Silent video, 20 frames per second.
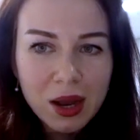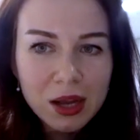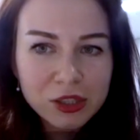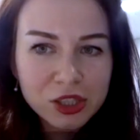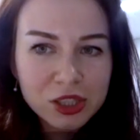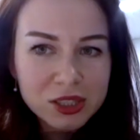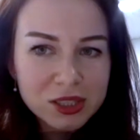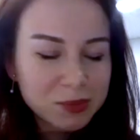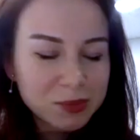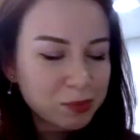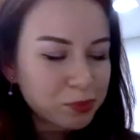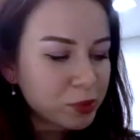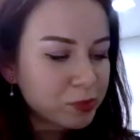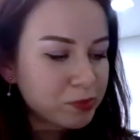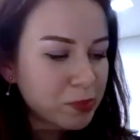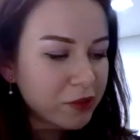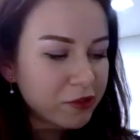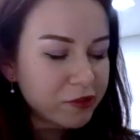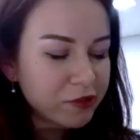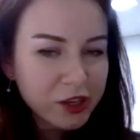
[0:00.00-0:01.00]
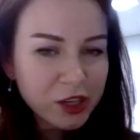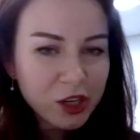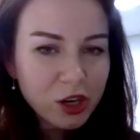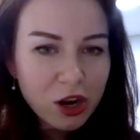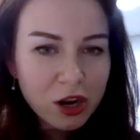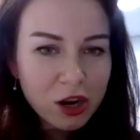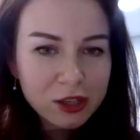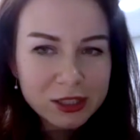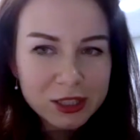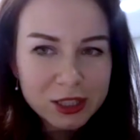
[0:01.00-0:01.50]
just put my finger
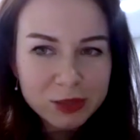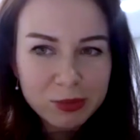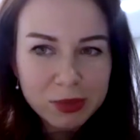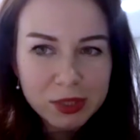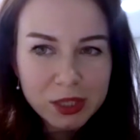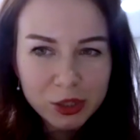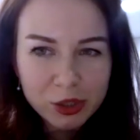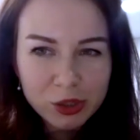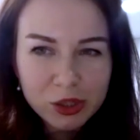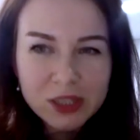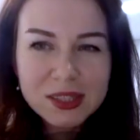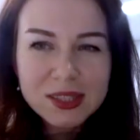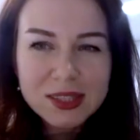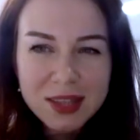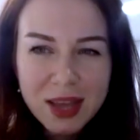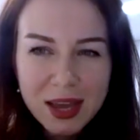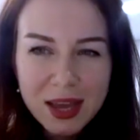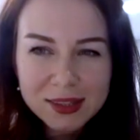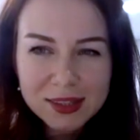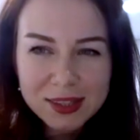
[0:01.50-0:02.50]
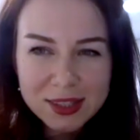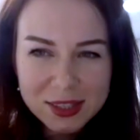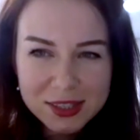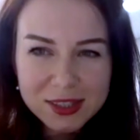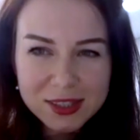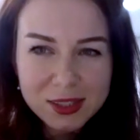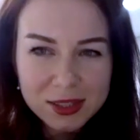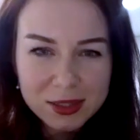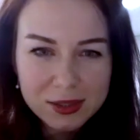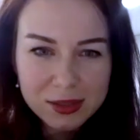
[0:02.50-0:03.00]
on this one, and you can slightly
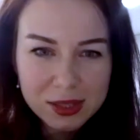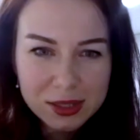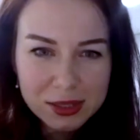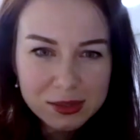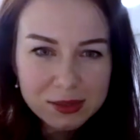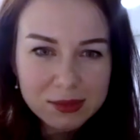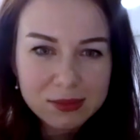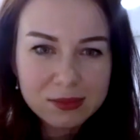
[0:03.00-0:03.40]
hear it.